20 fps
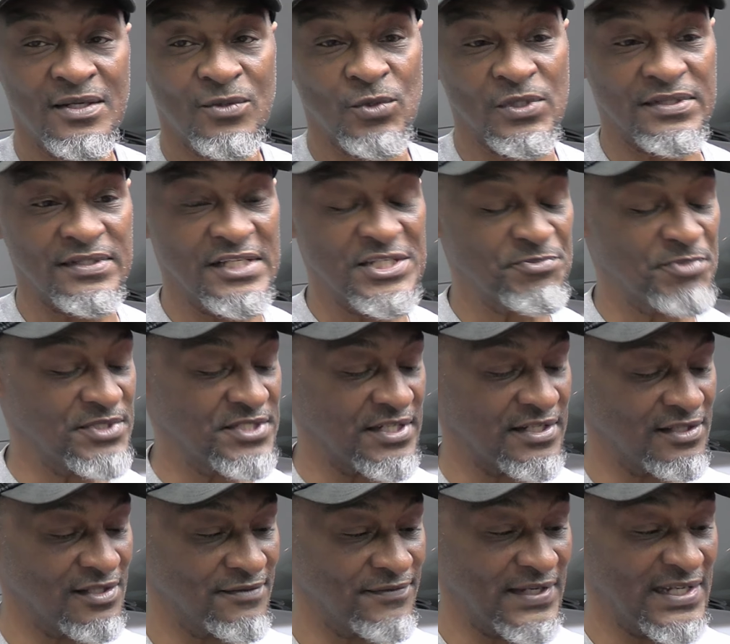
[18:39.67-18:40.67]
with these
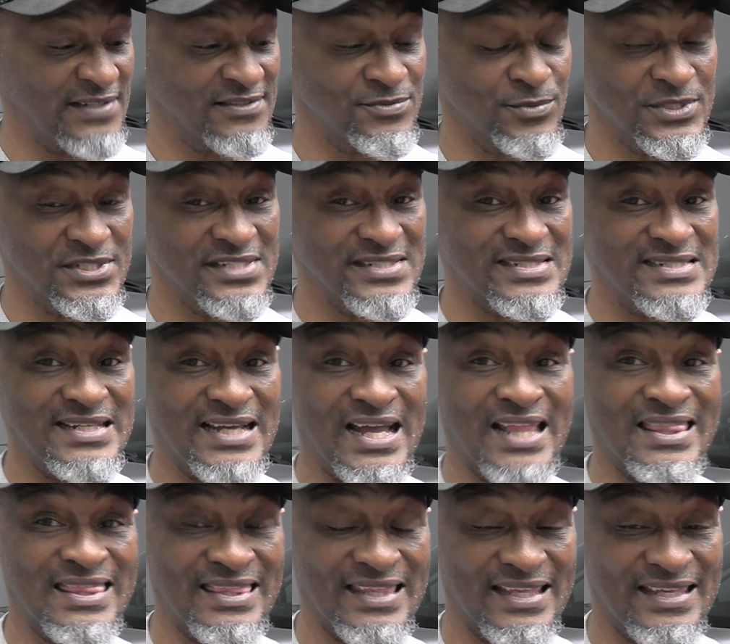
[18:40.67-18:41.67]
particular valves, which is
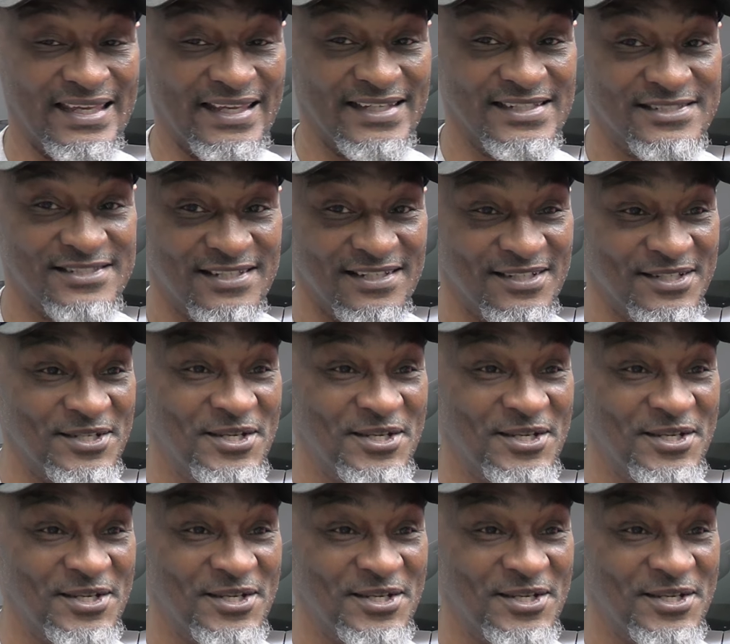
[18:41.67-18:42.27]
not the case